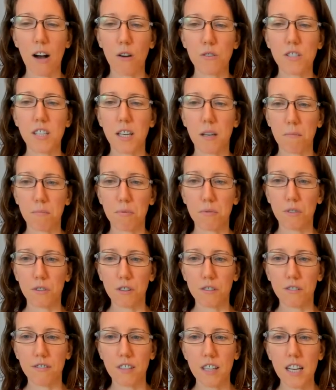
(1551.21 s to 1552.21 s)
how to
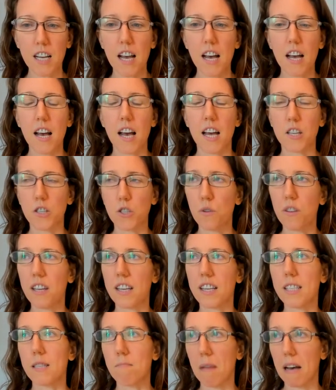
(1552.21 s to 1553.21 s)
improve and do
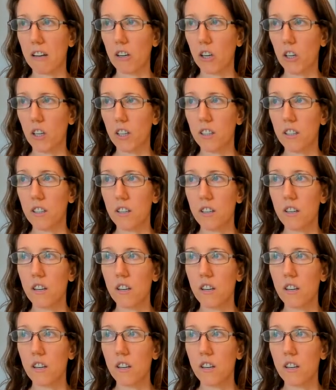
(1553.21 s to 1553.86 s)
things better.